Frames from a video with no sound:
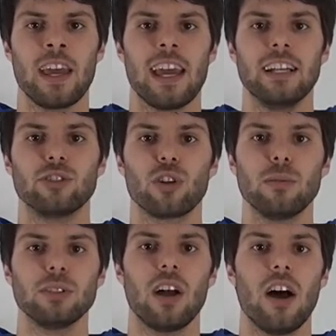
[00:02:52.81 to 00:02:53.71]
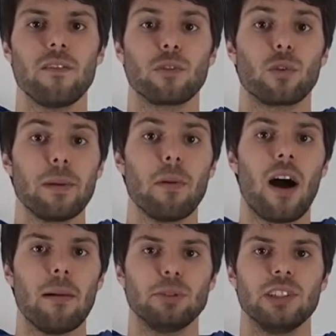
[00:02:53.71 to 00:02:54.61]
In terms of grip
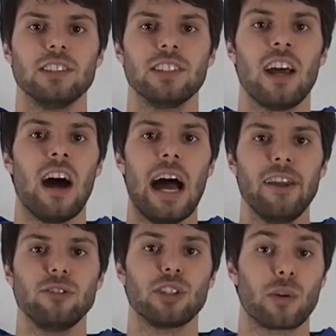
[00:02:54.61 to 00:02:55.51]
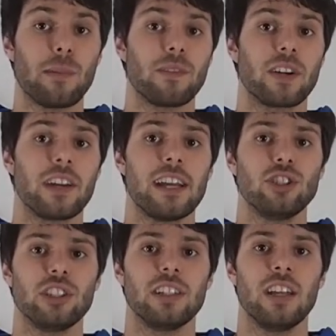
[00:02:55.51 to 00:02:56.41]
options, I use the grip
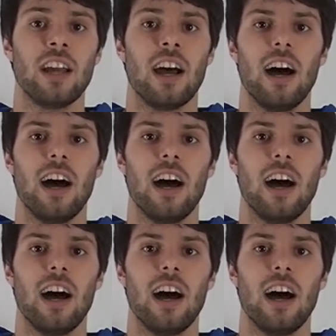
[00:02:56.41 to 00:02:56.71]
variation.